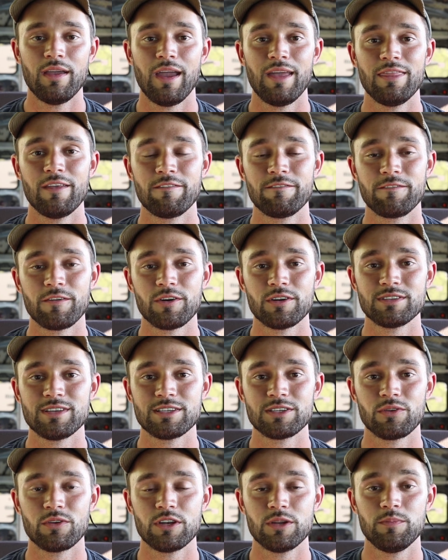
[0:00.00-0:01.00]
And the first
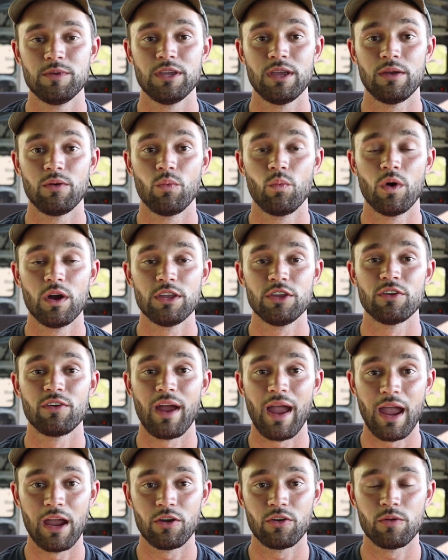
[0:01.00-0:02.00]
is going to be what
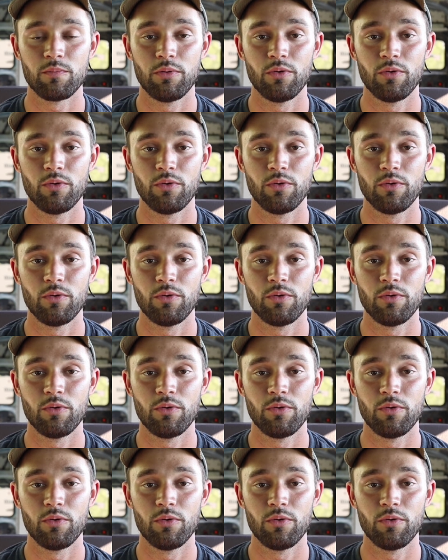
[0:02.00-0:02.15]
your anchor